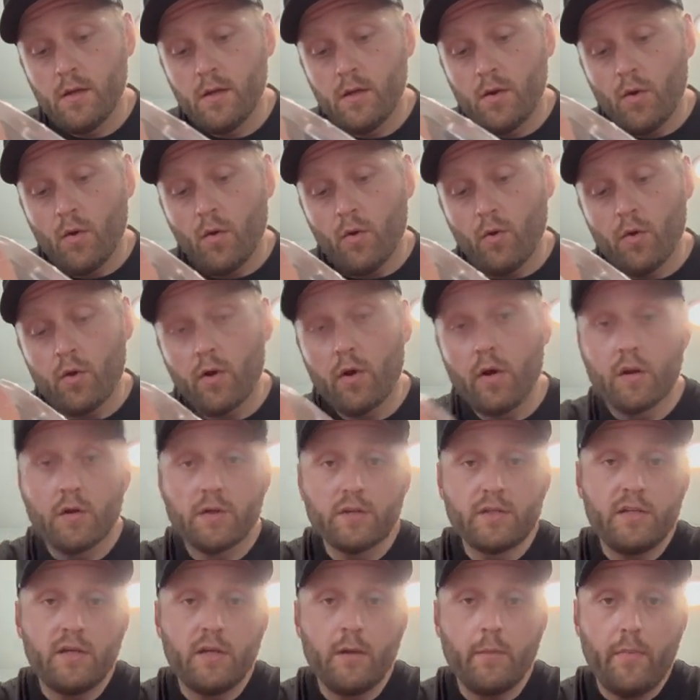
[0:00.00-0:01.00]
or
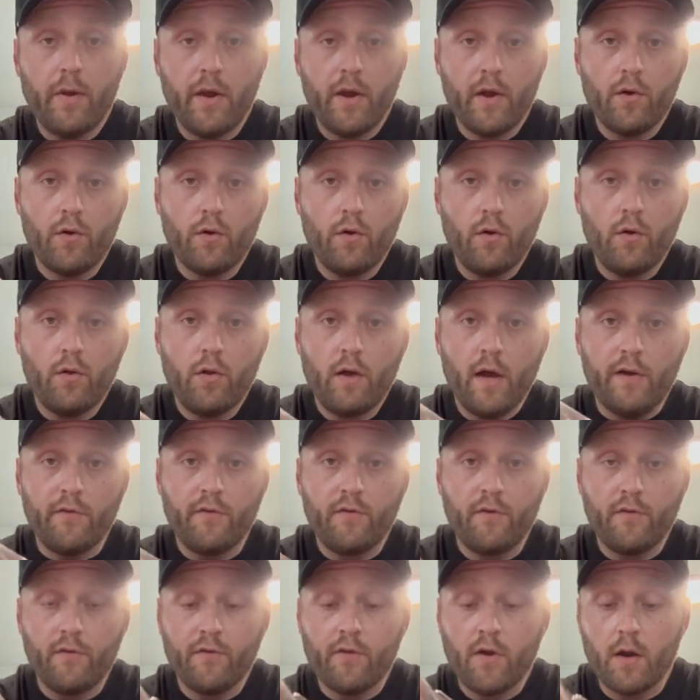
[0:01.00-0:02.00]
RC apparel off
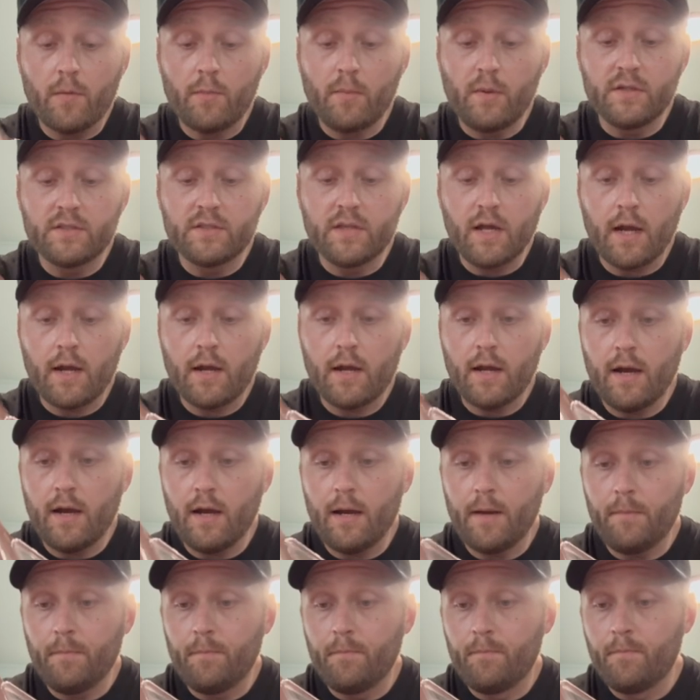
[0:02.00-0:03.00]
of
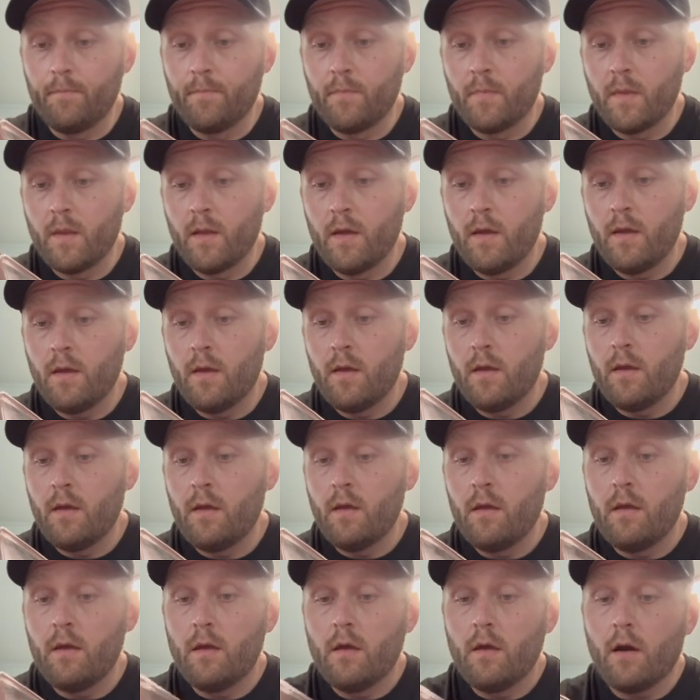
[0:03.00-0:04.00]
carpees.com
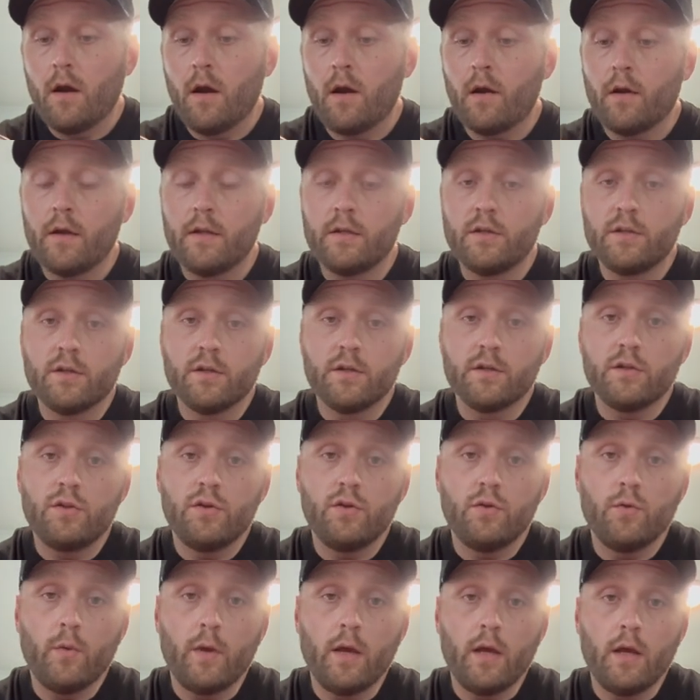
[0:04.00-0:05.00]
are entered to
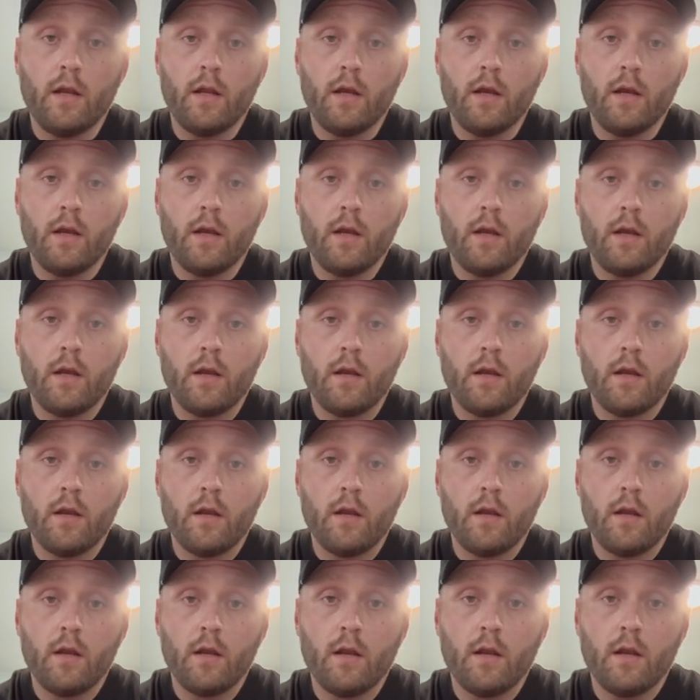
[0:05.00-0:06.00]
win
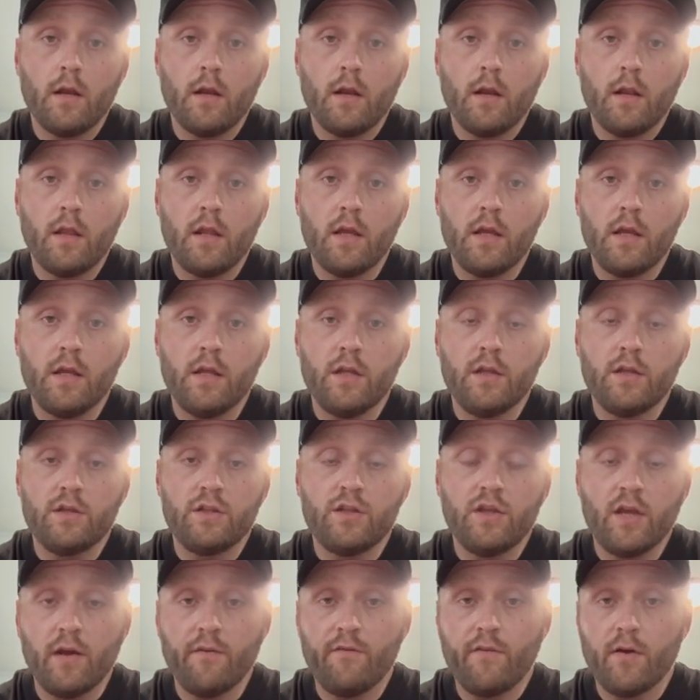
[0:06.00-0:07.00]
the
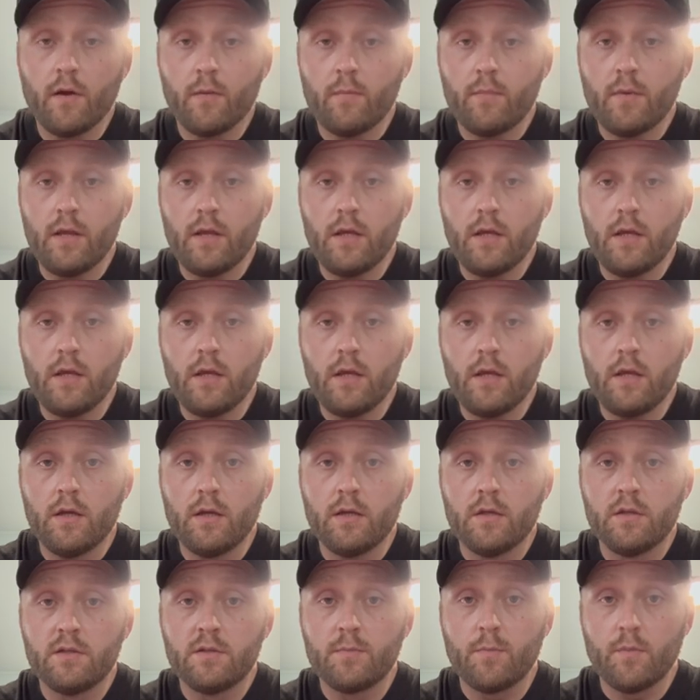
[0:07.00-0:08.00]
GFRP
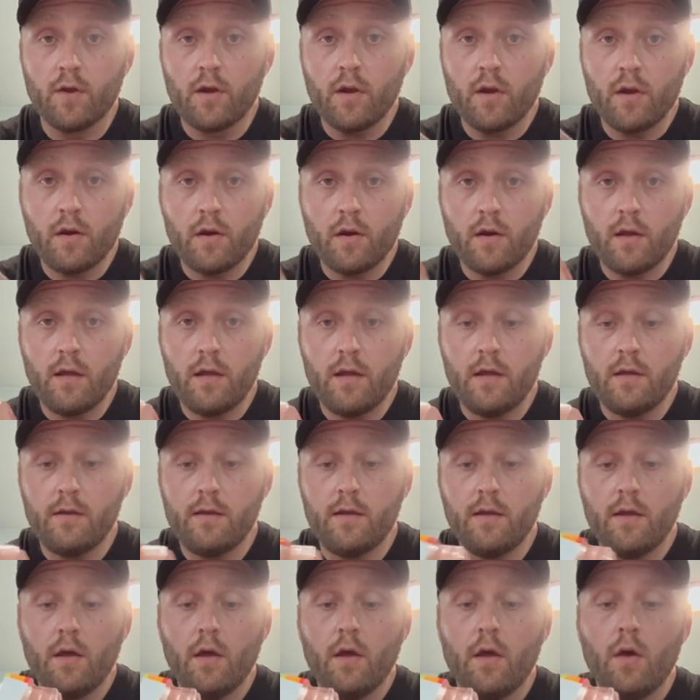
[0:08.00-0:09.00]
Sprint Car Kit
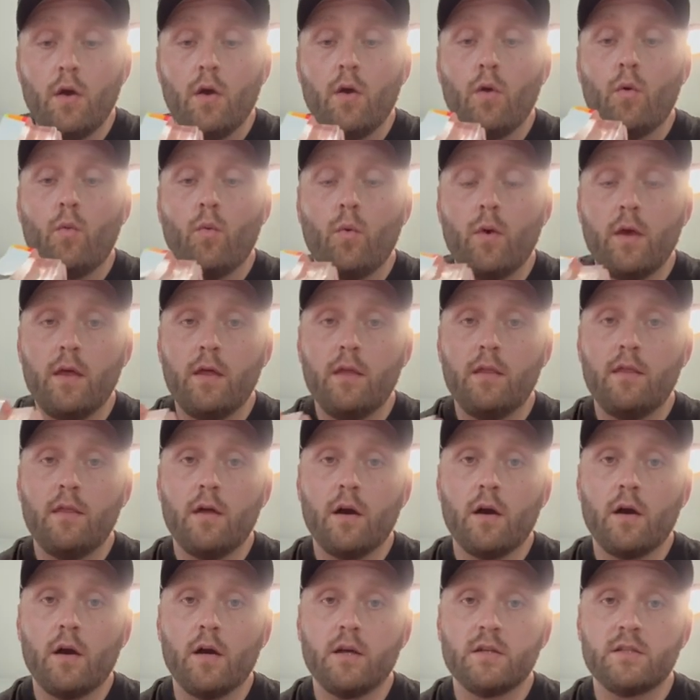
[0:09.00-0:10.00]
with a
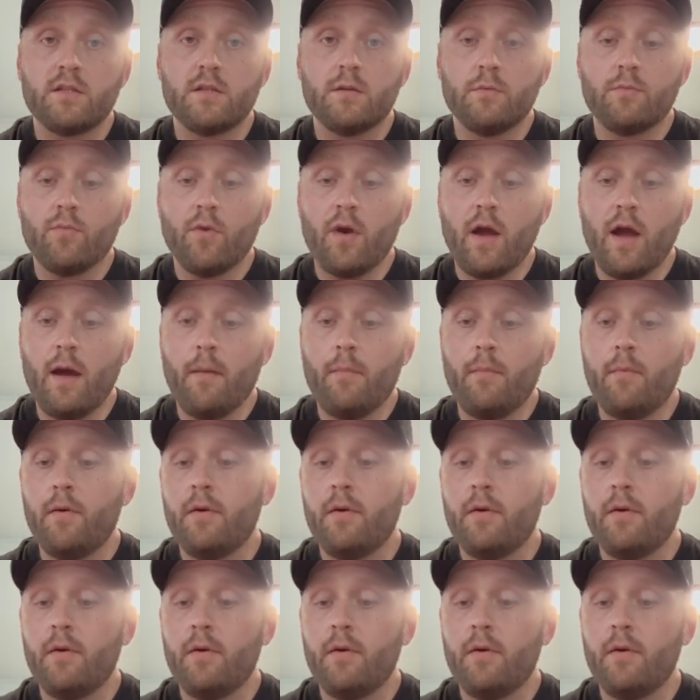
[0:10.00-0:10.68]
custom wrap